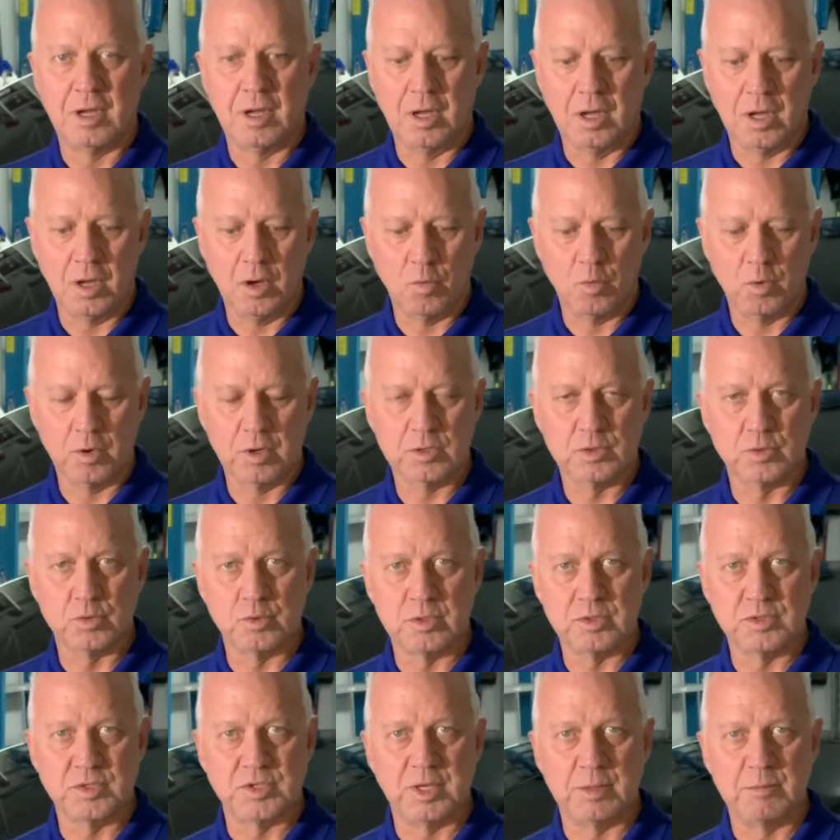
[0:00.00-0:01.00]
All works real
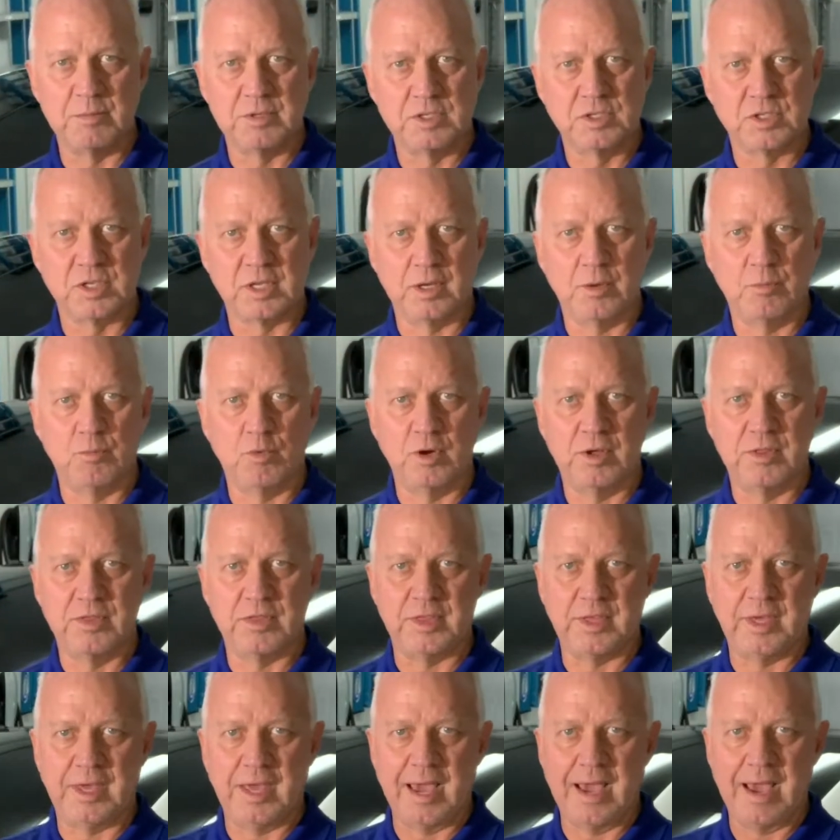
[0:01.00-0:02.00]
seamlessly with
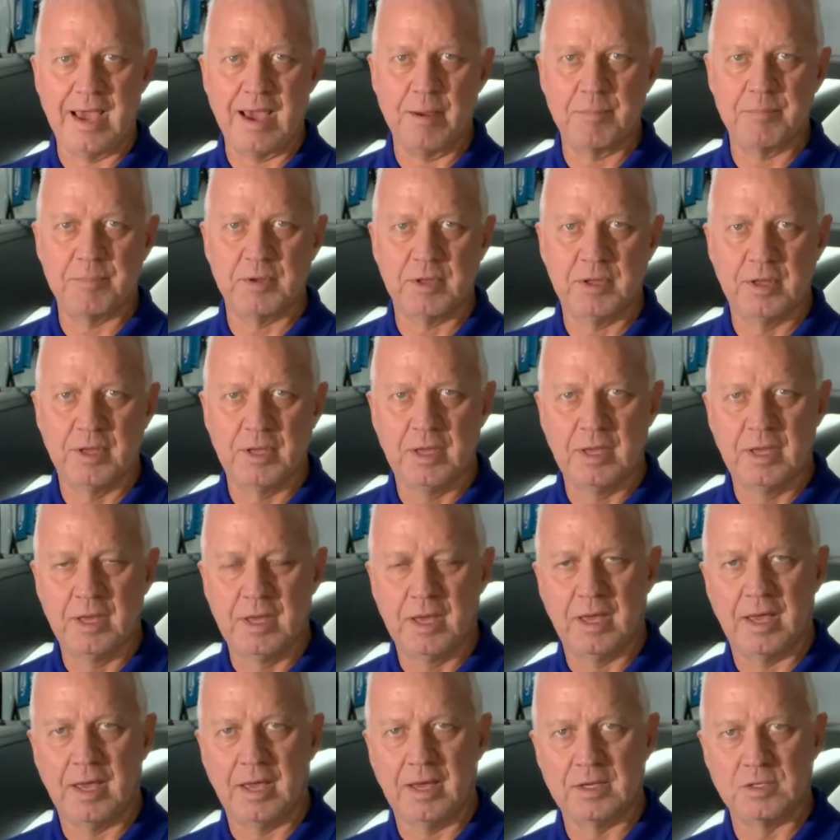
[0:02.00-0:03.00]
the app
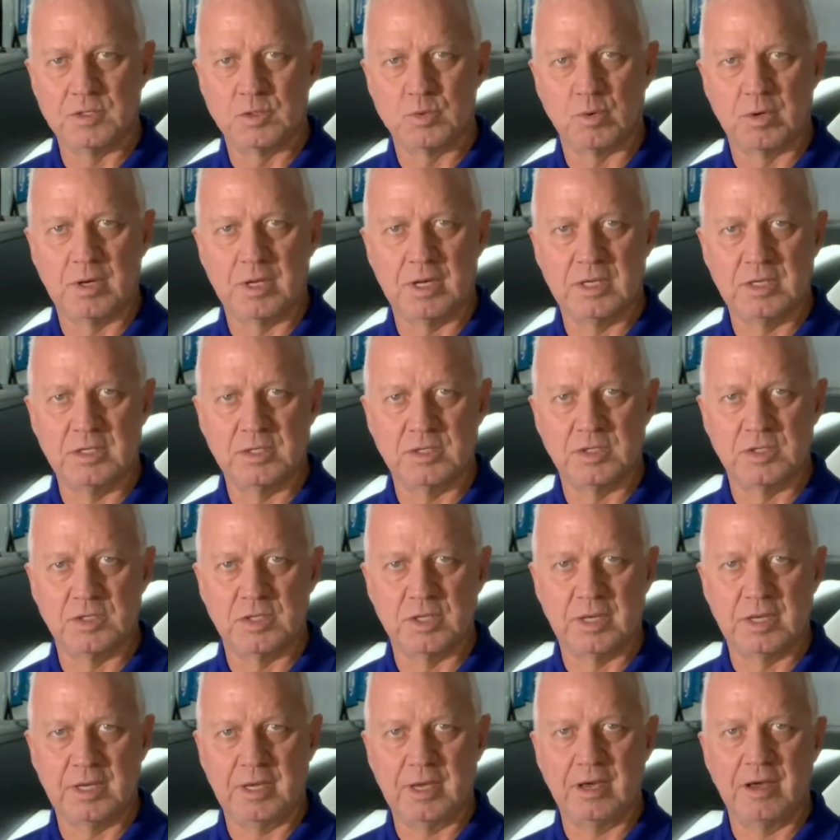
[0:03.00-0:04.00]
as well as
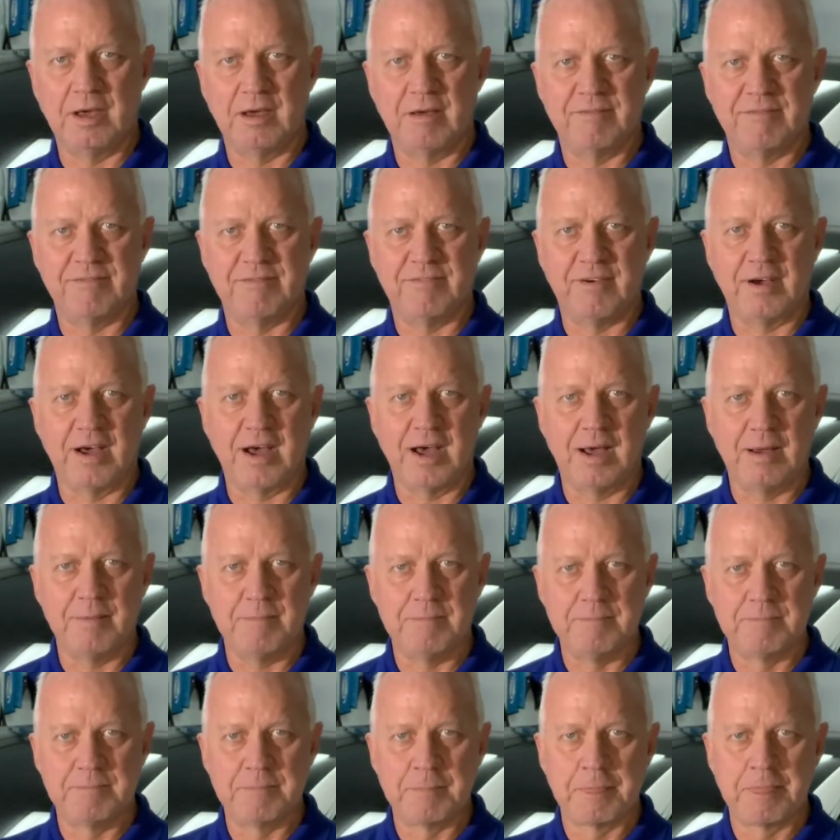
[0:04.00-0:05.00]
the fob.
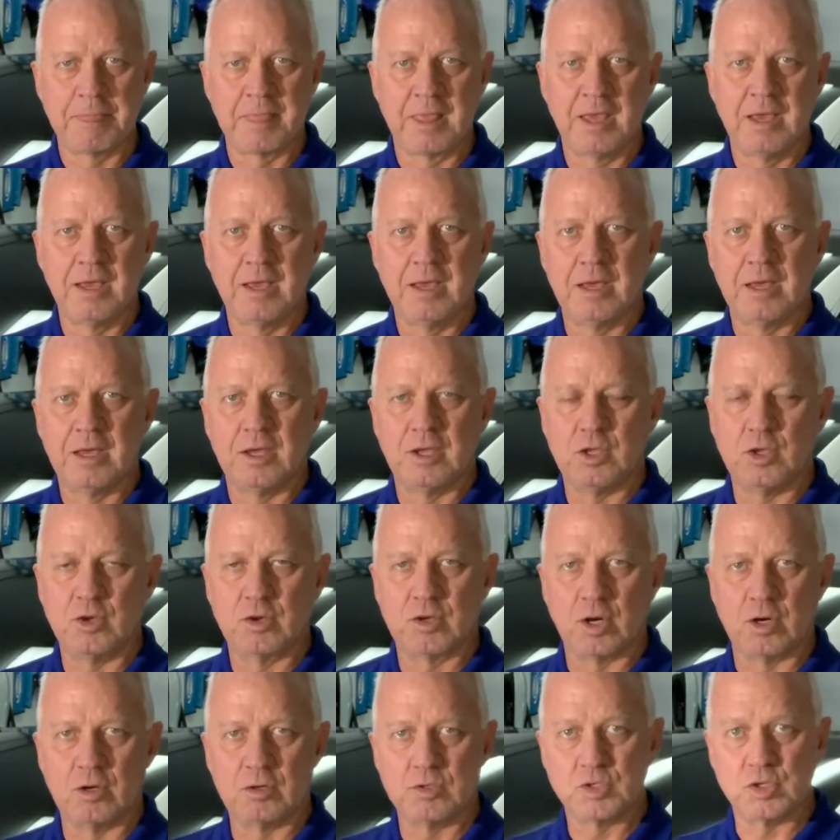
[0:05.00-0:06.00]
You can
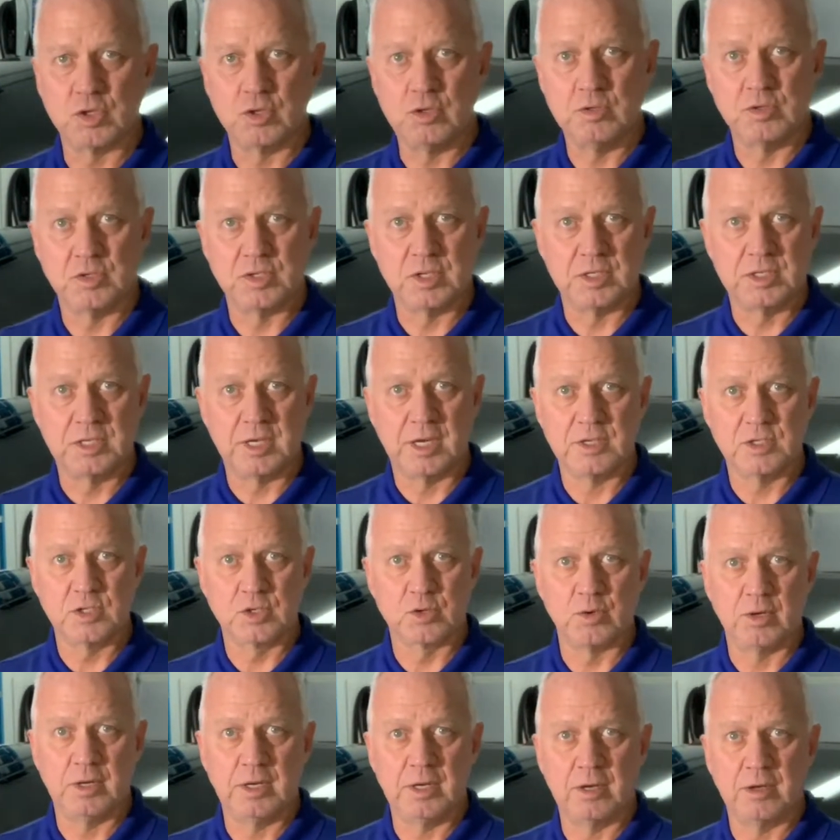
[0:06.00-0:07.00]
also use the
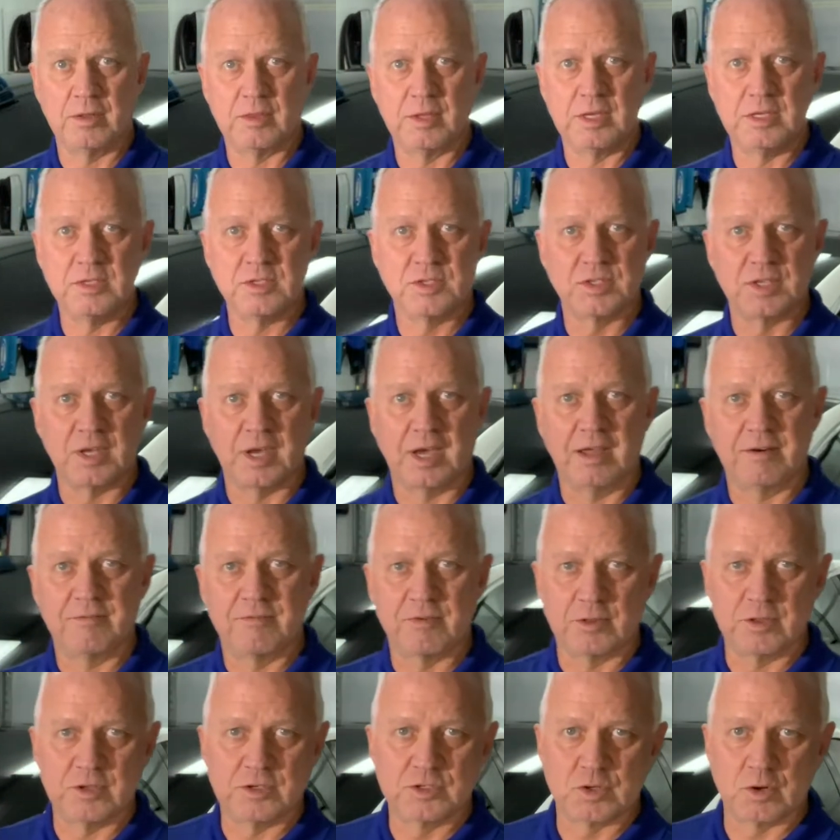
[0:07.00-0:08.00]
touchscreen on the inside for
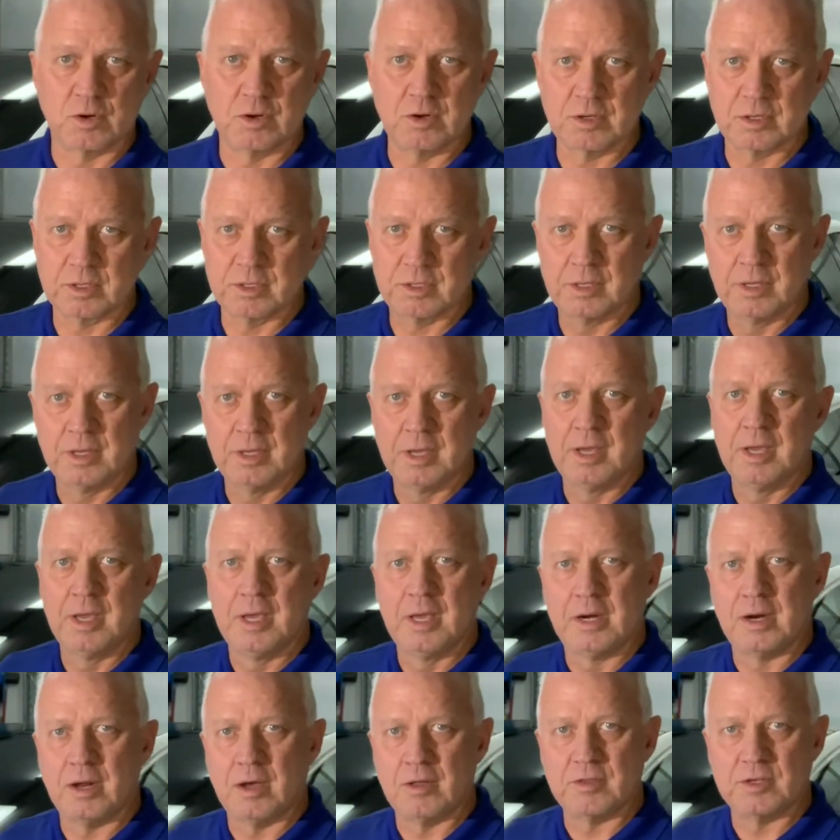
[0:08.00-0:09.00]
the trunk.
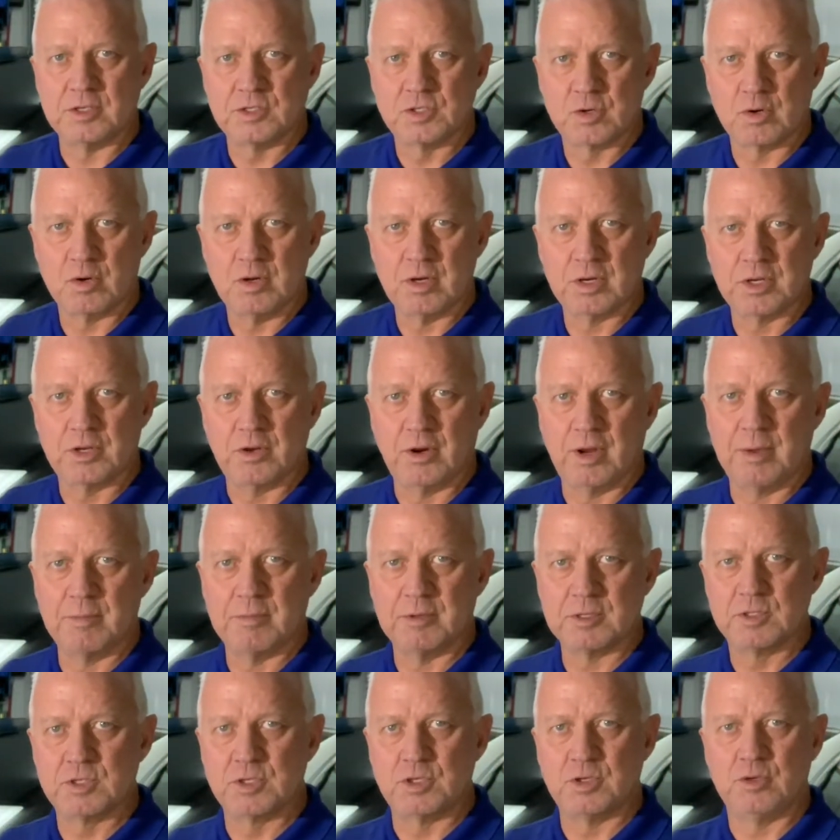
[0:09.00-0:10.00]
Now in the trunk, you're able
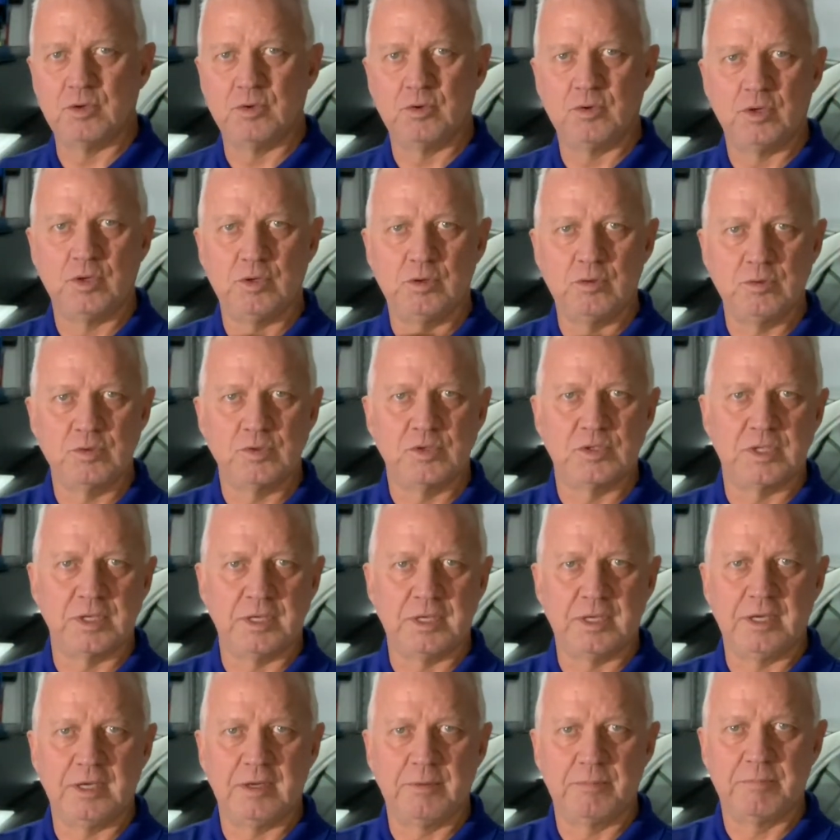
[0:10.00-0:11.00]
to use
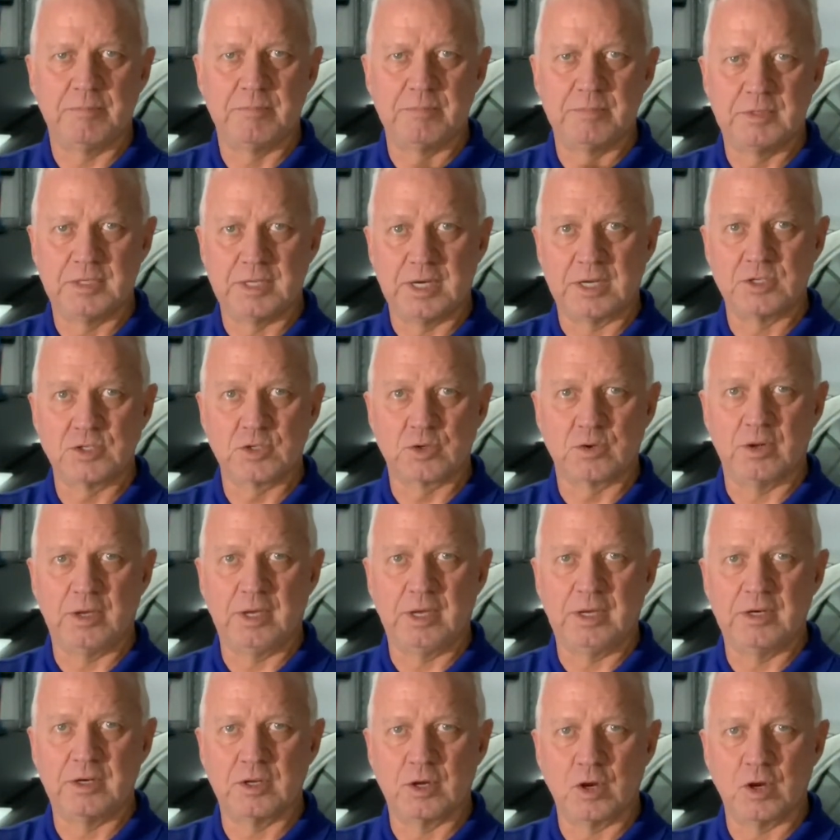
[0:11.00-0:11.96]
the touchscreen to